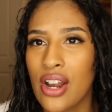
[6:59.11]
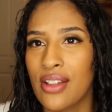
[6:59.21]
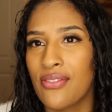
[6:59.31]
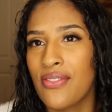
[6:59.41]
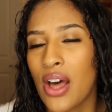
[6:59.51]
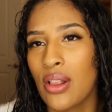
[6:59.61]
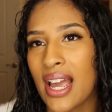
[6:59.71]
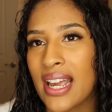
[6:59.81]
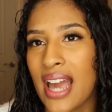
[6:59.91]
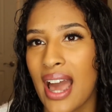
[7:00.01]
it felt
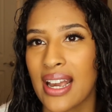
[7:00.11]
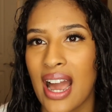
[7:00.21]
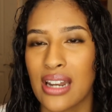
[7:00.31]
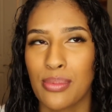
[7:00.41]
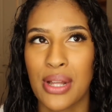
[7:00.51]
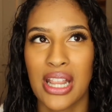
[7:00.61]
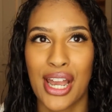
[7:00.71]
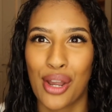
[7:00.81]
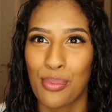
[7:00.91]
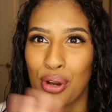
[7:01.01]
like I kind of put
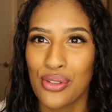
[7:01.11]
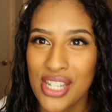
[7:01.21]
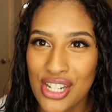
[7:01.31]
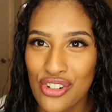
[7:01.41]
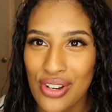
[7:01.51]
like a protein